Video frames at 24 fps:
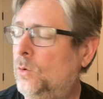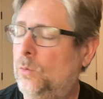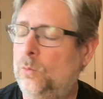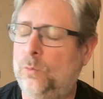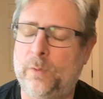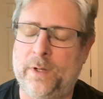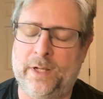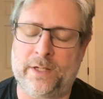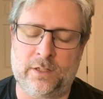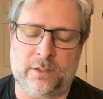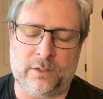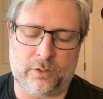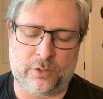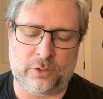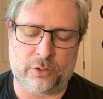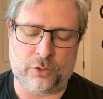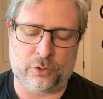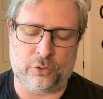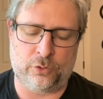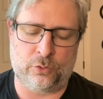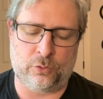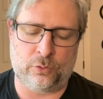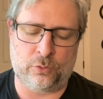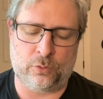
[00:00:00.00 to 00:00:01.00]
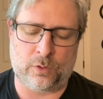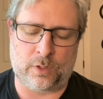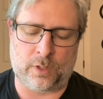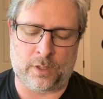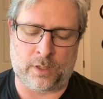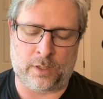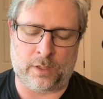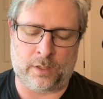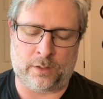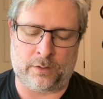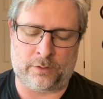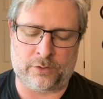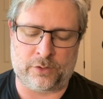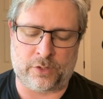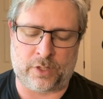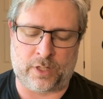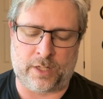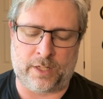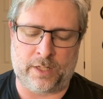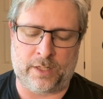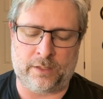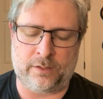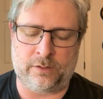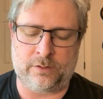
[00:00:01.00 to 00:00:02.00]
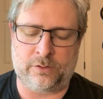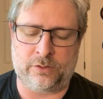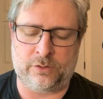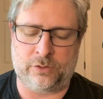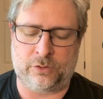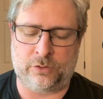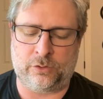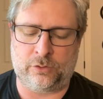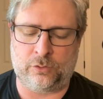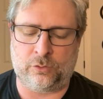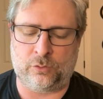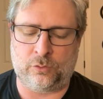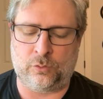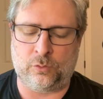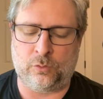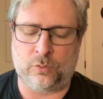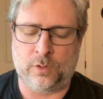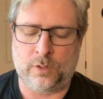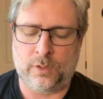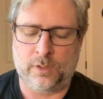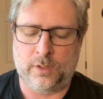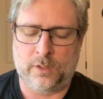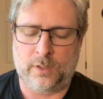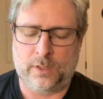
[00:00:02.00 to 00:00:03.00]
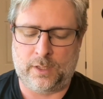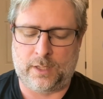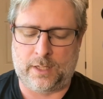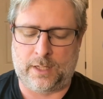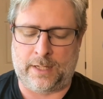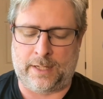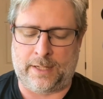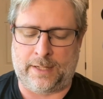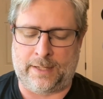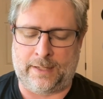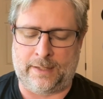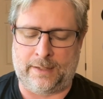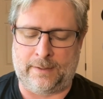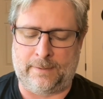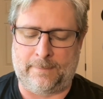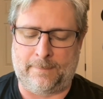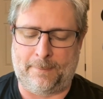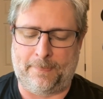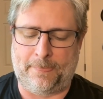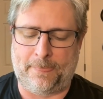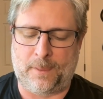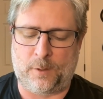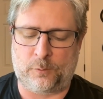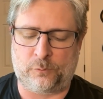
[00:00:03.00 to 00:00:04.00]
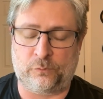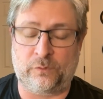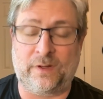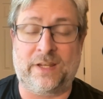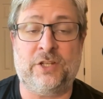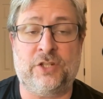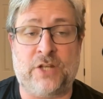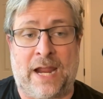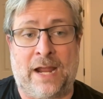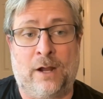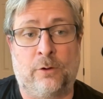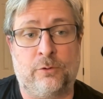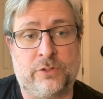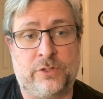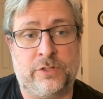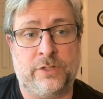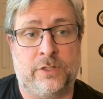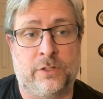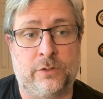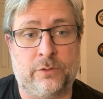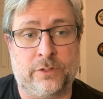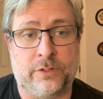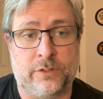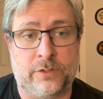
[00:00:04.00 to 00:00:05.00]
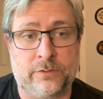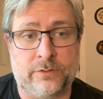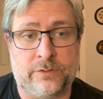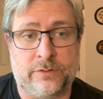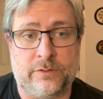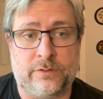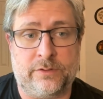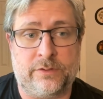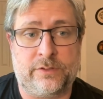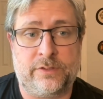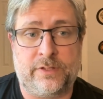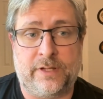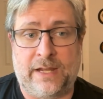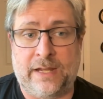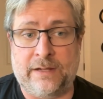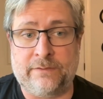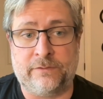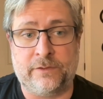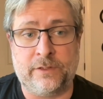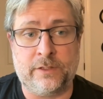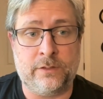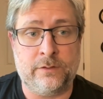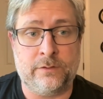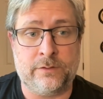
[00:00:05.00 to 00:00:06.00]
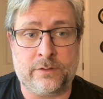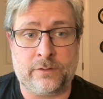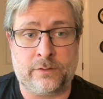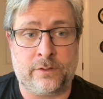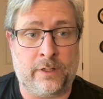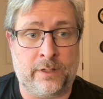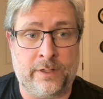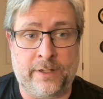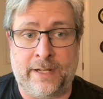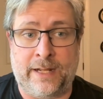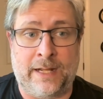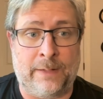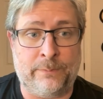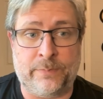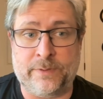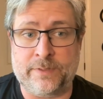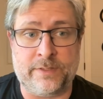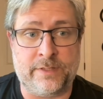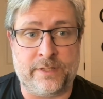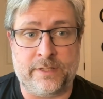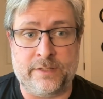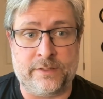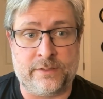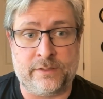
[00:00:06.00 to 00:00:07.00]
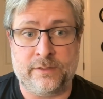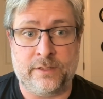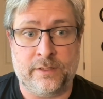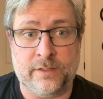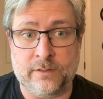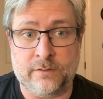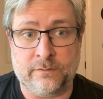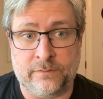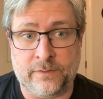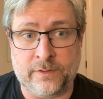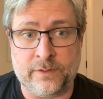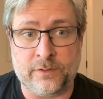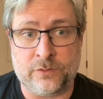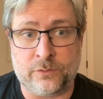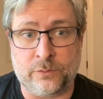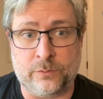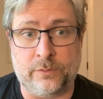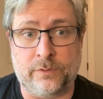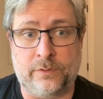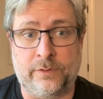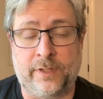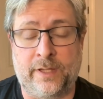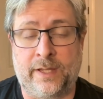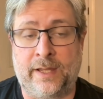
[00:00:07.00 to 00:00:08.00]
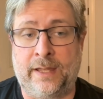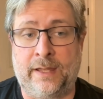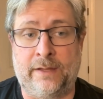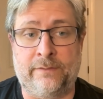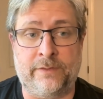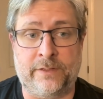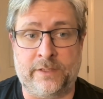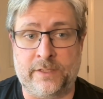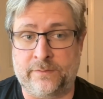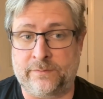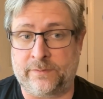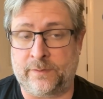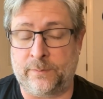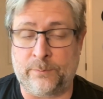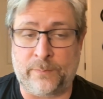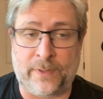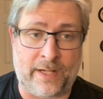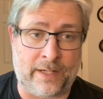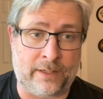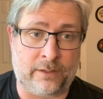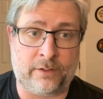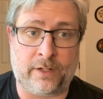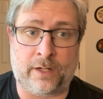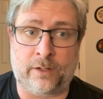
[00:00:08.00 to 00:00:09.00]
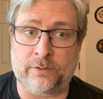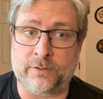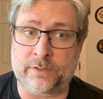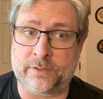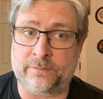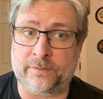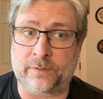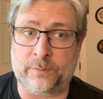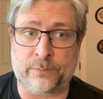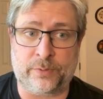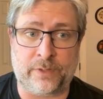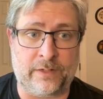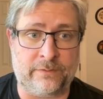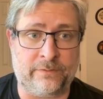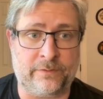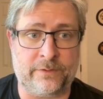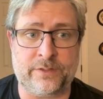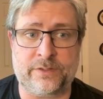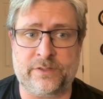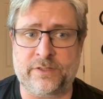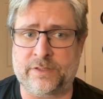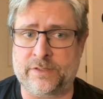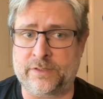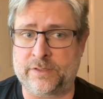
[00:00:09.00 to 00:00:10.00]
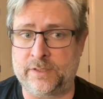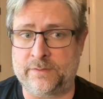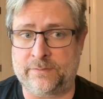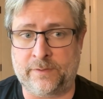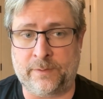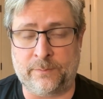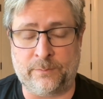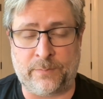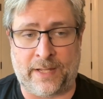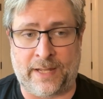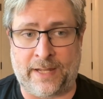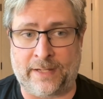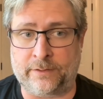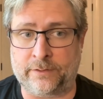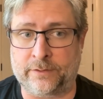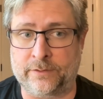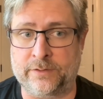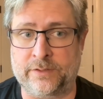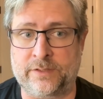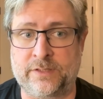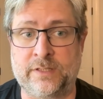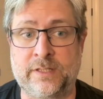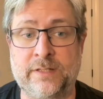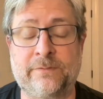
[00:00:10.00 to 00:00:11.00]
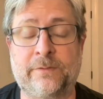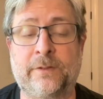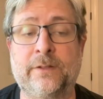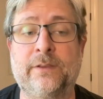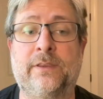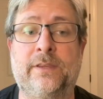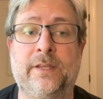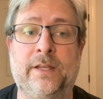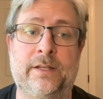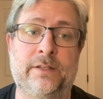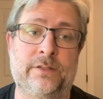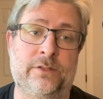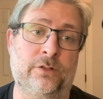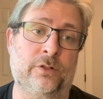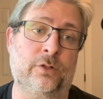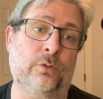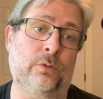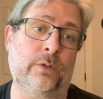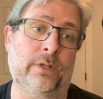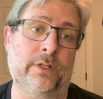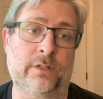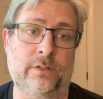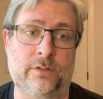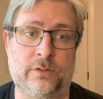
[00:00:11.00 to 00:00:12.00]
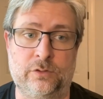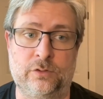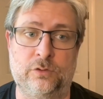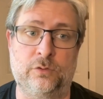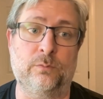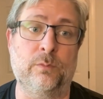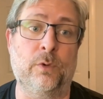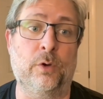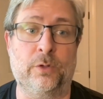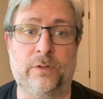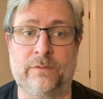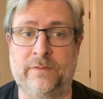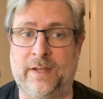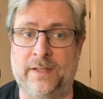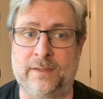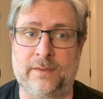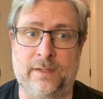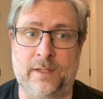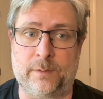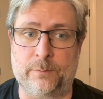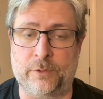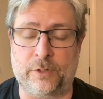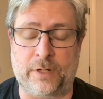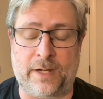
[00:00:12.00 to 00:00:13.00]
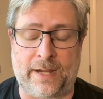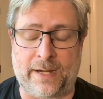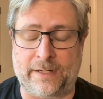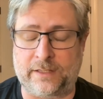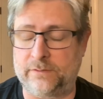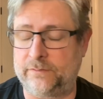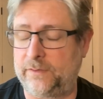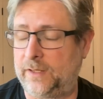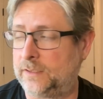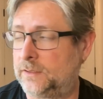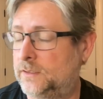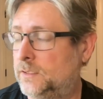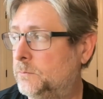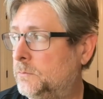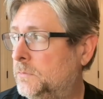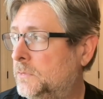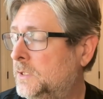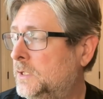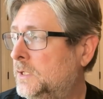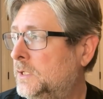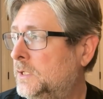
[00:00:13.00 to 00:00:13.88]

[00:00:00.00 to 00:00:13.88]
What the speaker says: when you are trying to reach out to your users, every user on an app is an individual. They have a different background, different preferences, different patterns, different things are going to motivate them or activate them.